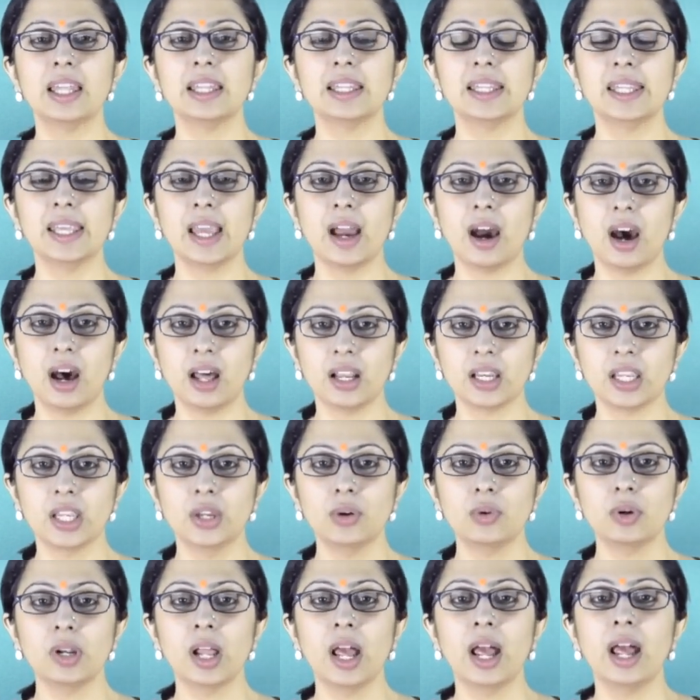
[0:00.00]
They
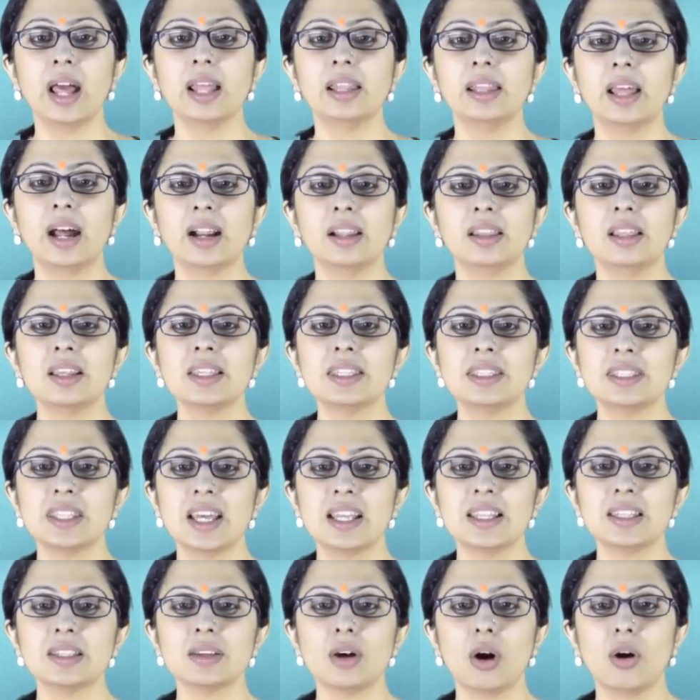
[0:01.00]
argued that the
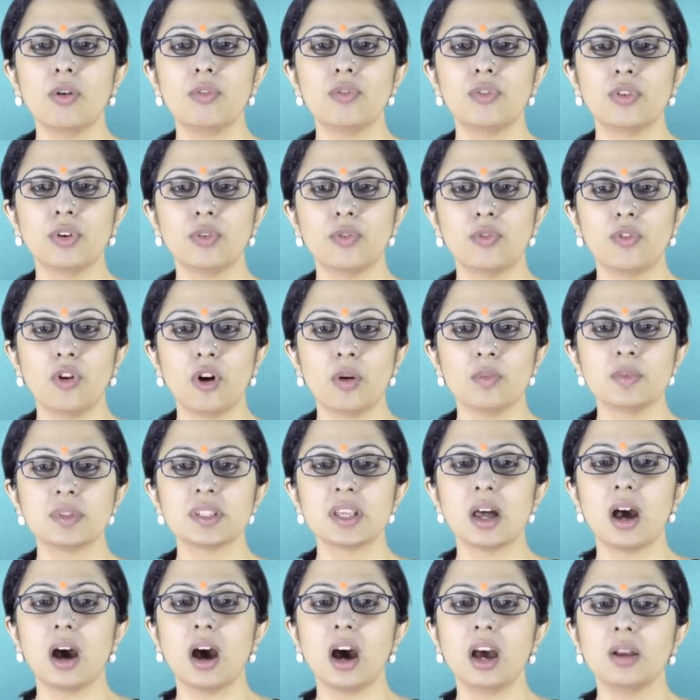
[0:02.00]
sets of reforms
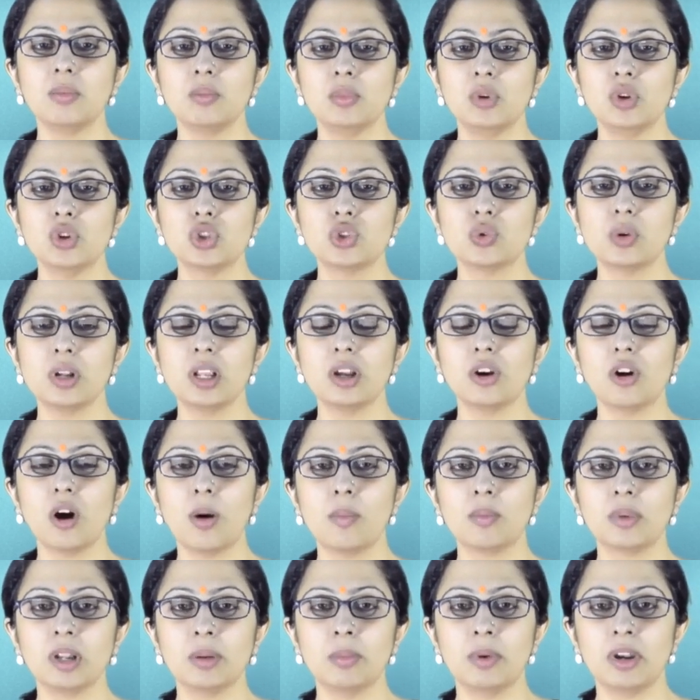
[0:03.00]
are mutually
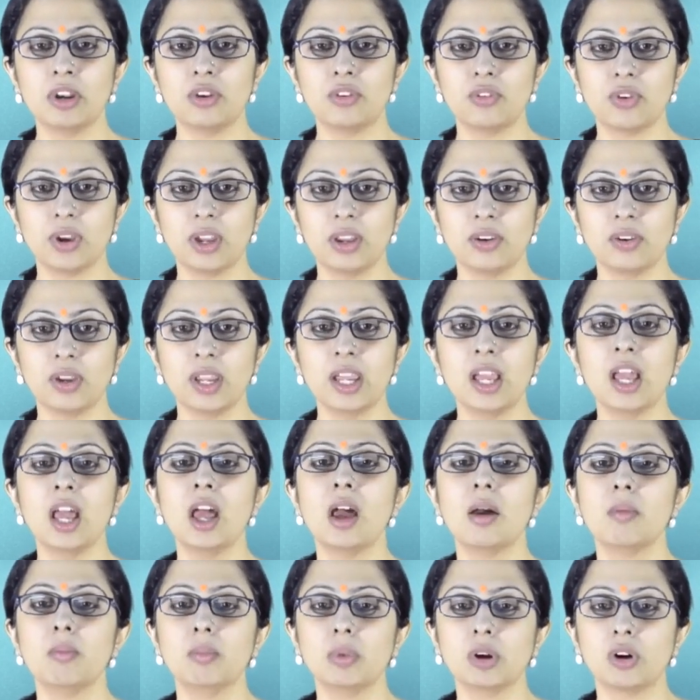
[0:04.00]
complementary
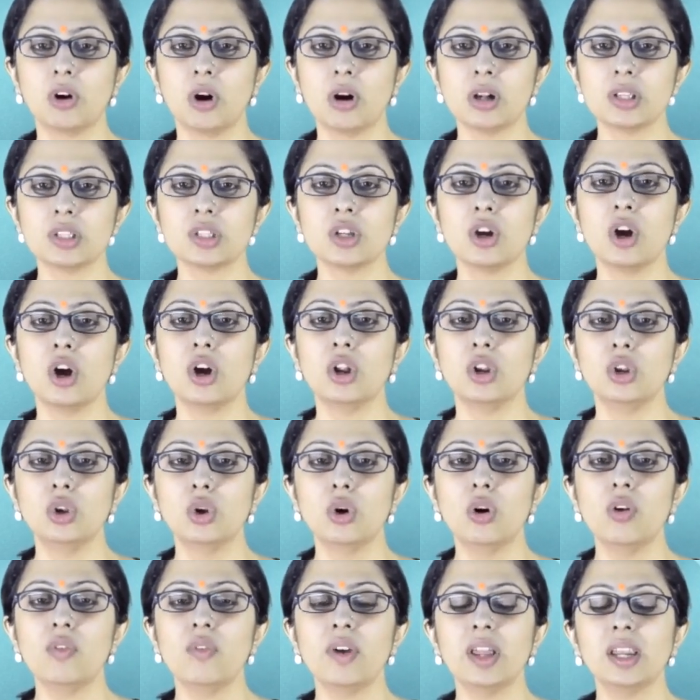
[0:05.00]
because
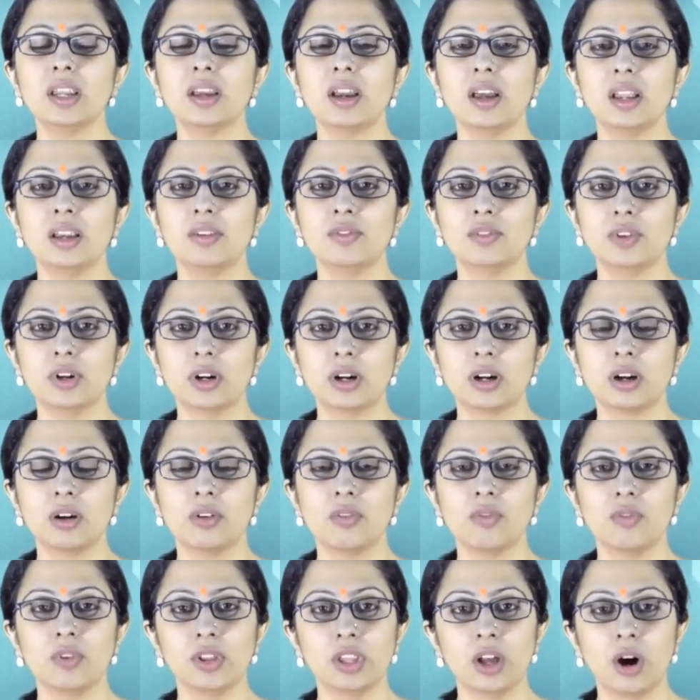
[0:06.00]
no one can work
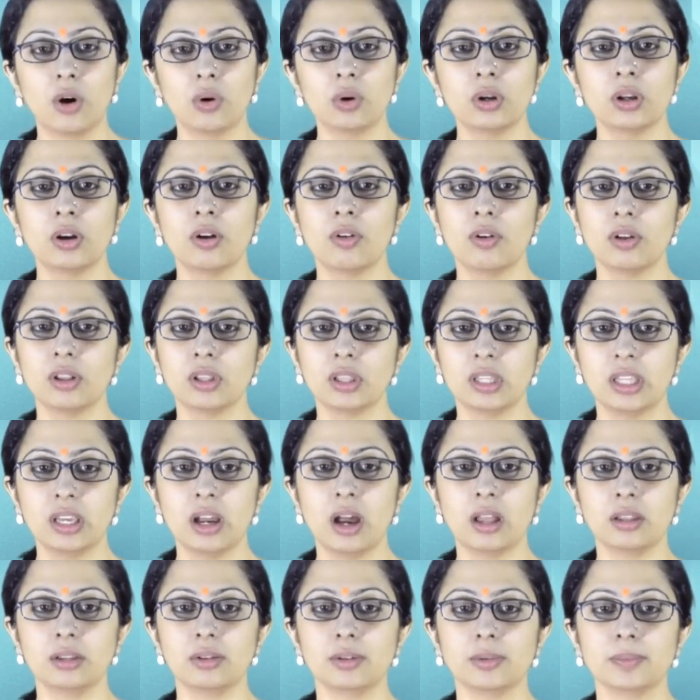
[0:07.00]
without the
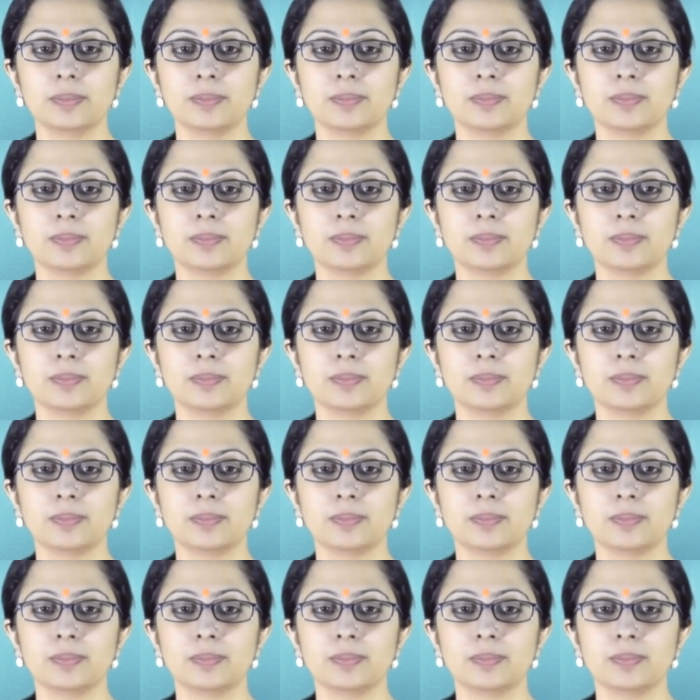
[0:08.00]
other.